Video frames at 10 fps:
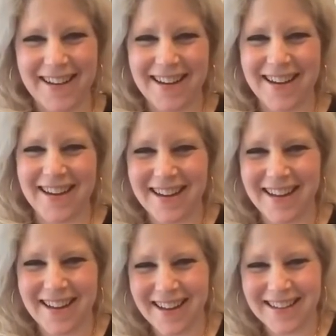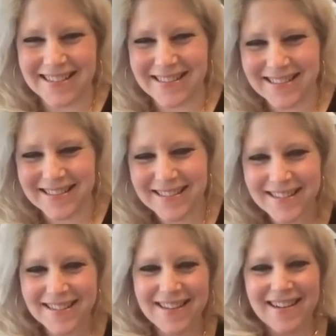
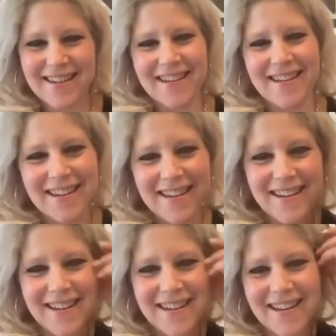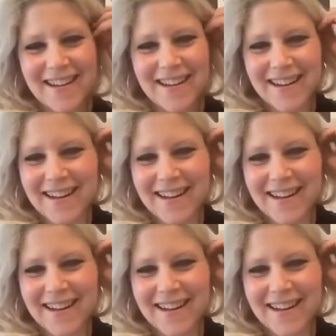This person isn't speaking.